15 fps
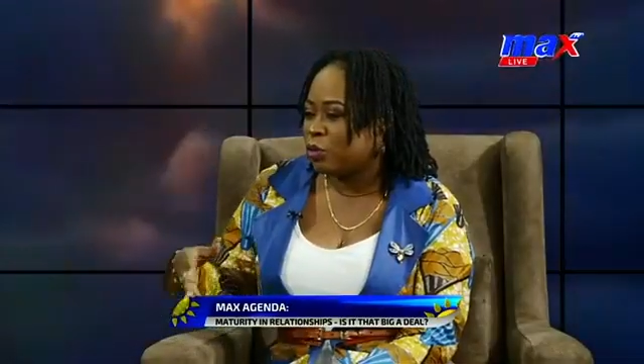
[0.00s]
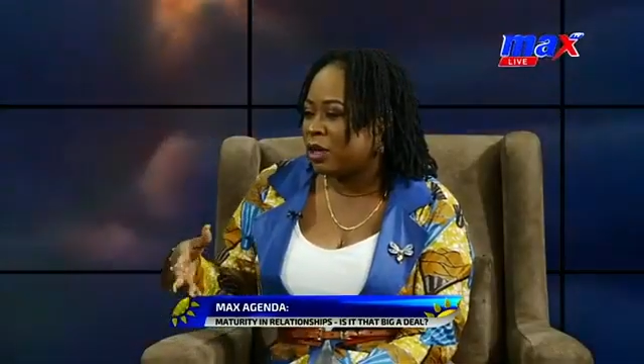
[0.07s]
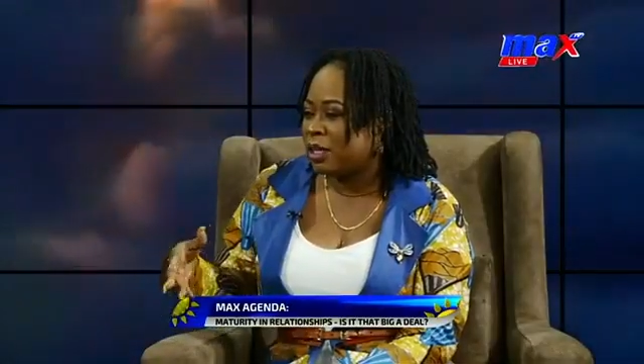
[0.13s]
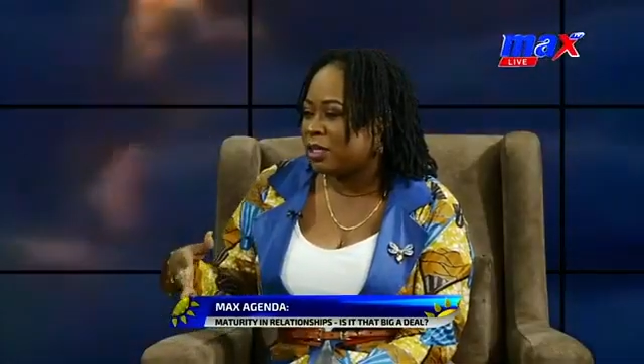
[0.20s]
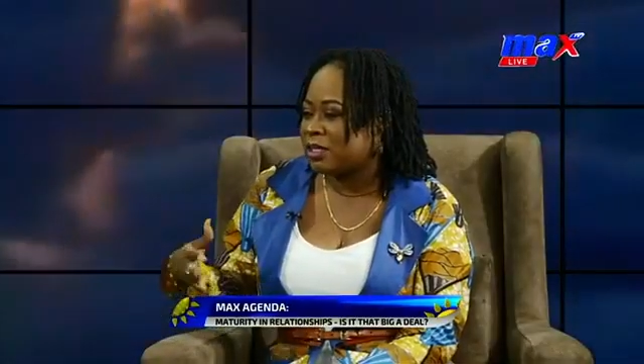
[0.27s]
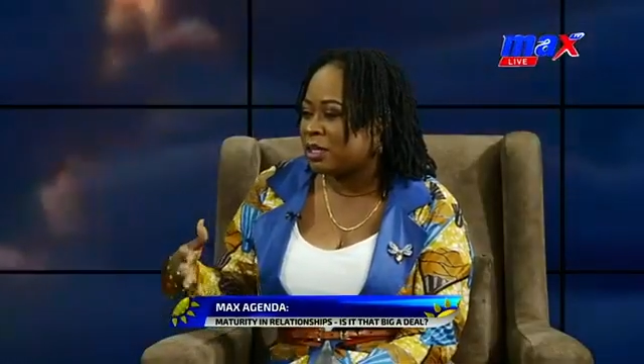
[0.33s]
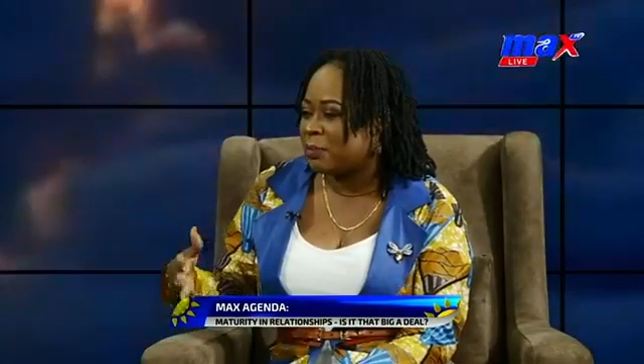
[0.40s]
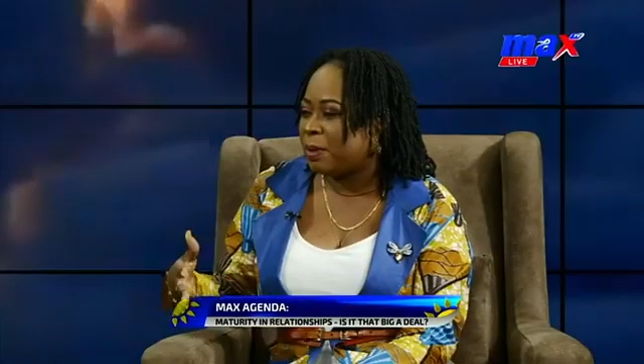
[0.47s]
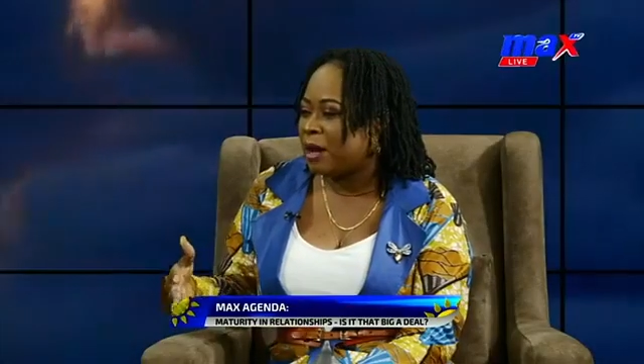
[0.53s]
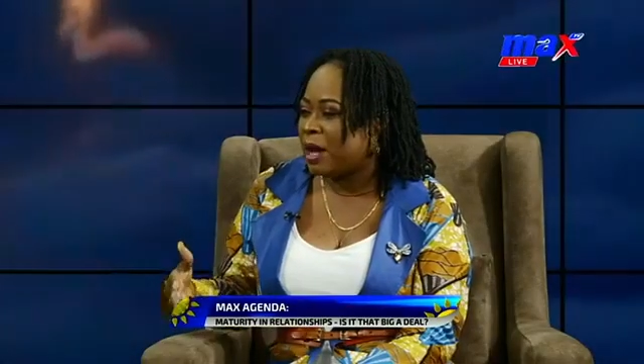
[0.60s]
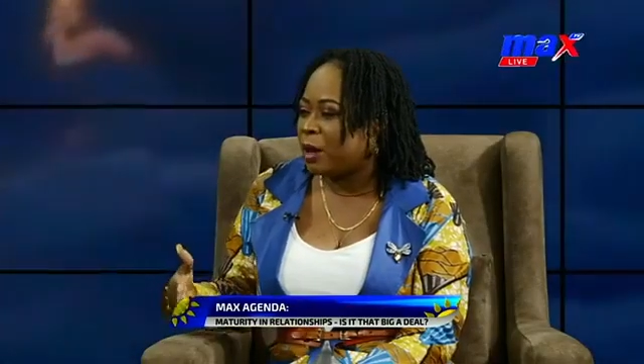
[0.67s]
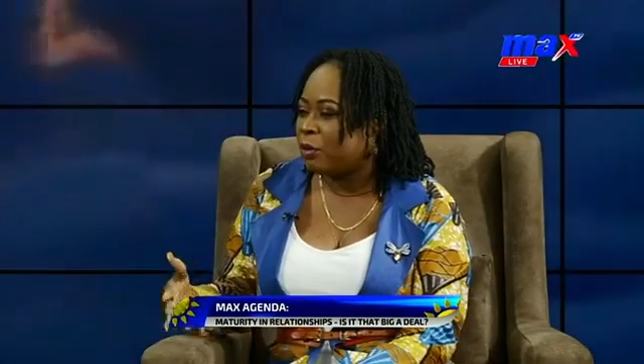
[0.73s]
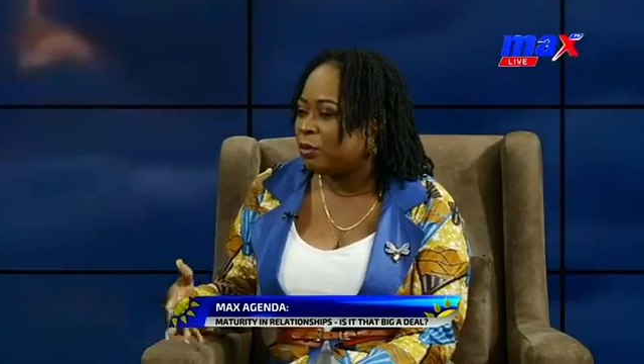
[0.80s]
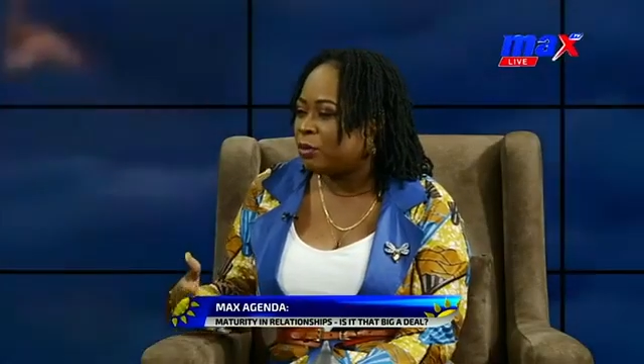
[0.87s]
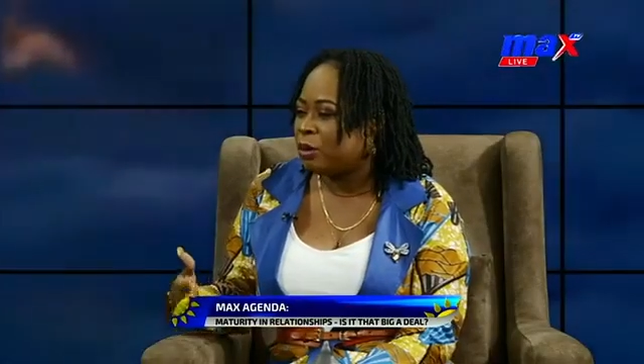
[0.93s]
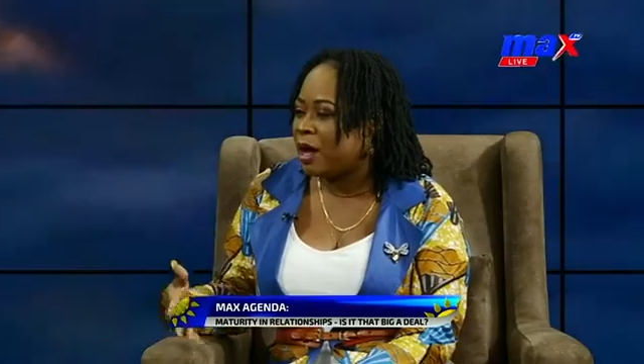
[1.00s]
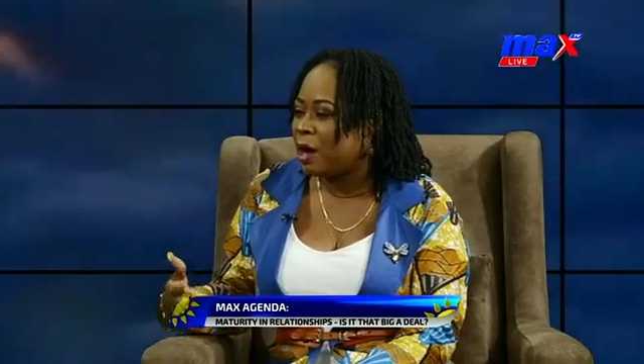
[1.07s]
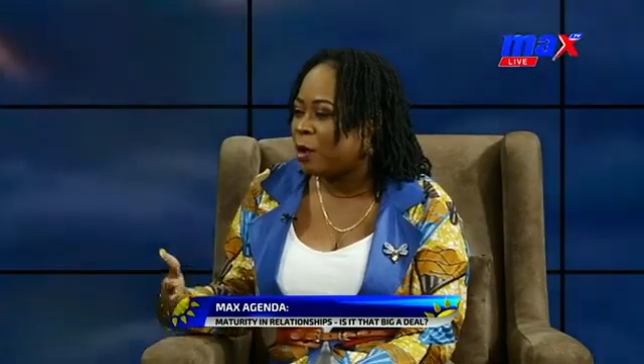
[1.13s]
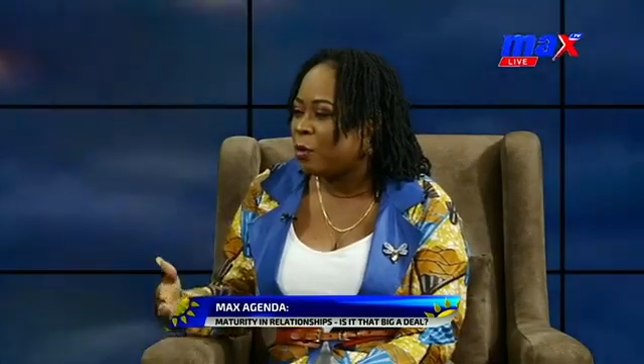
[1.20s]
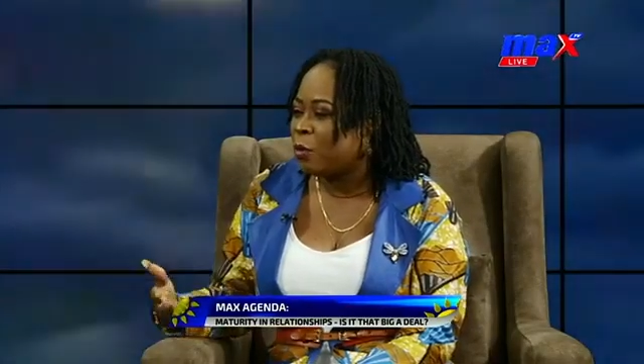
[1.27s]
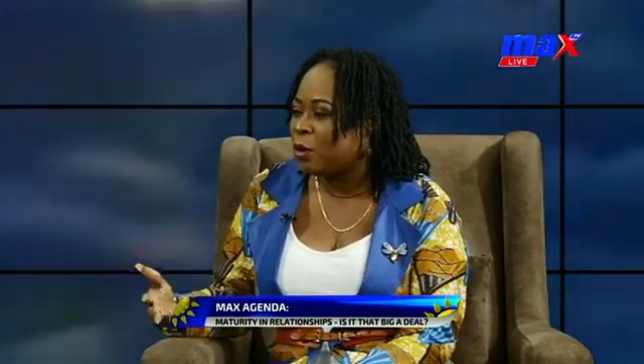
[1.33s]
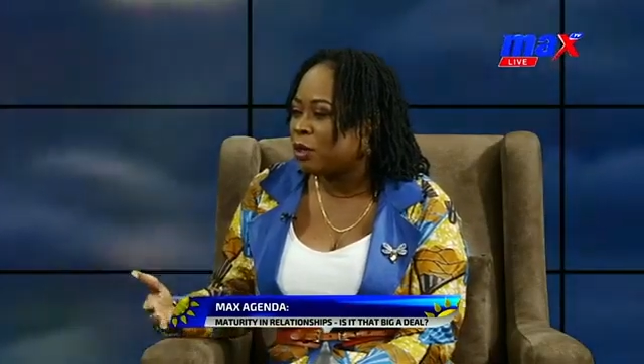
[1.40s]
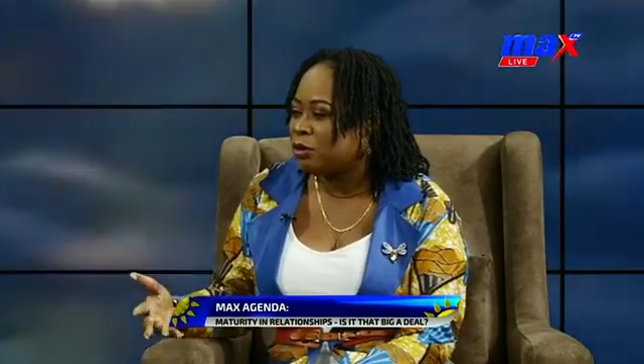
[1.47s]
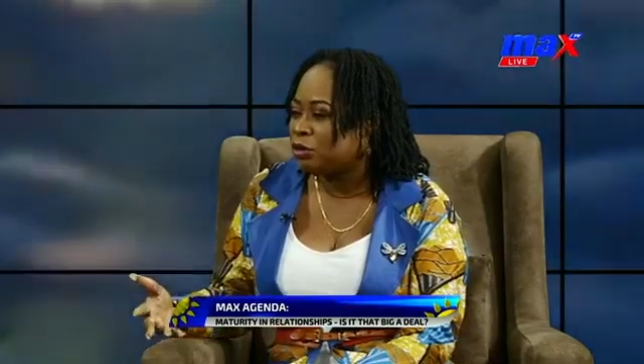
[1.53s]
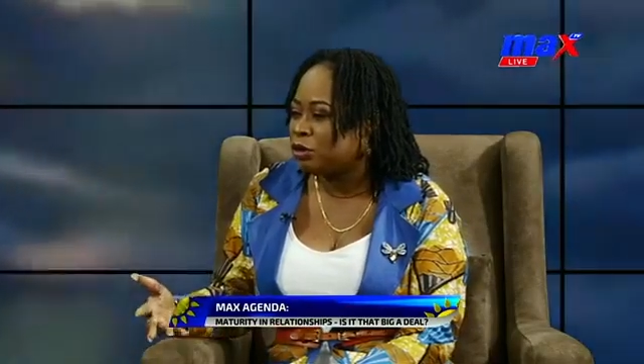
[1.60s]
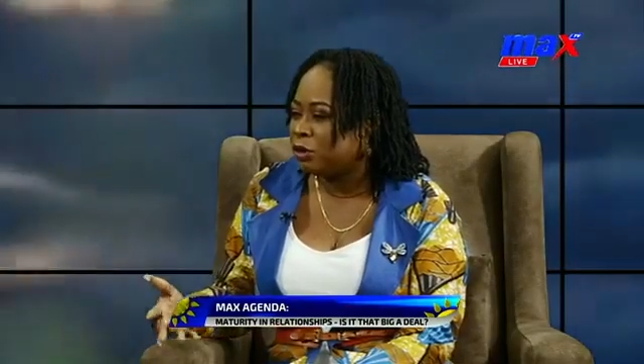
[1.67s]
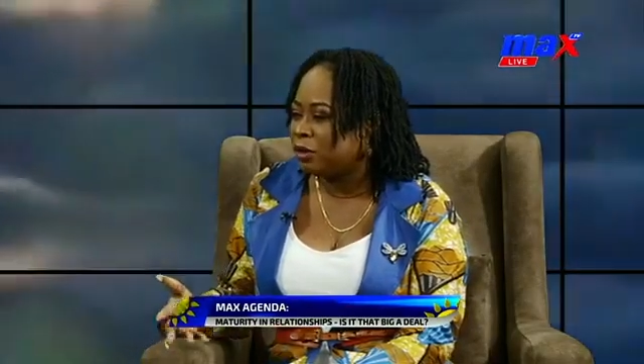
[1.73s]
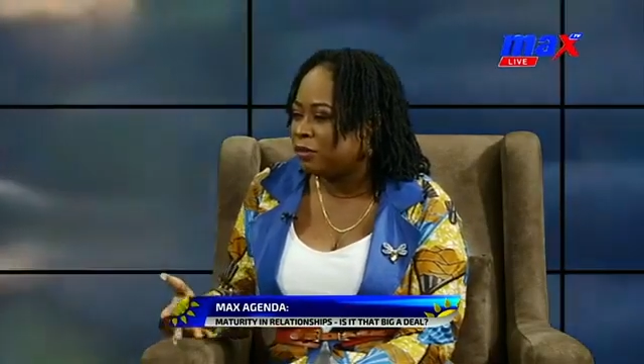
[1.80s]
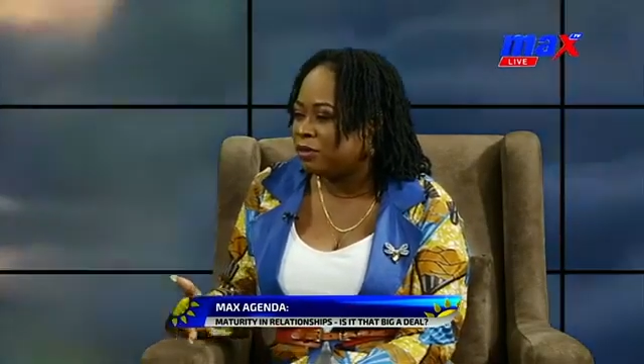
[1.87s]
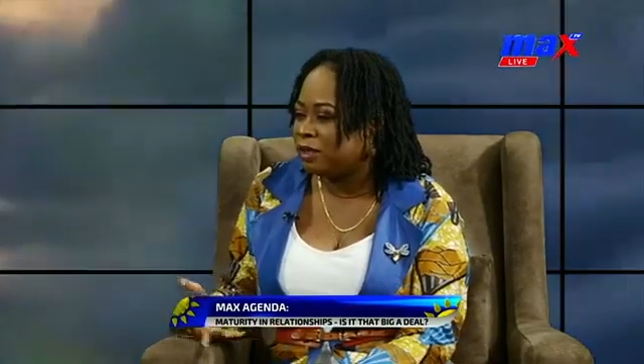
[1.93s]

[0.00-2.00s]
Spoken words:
it's about how well you have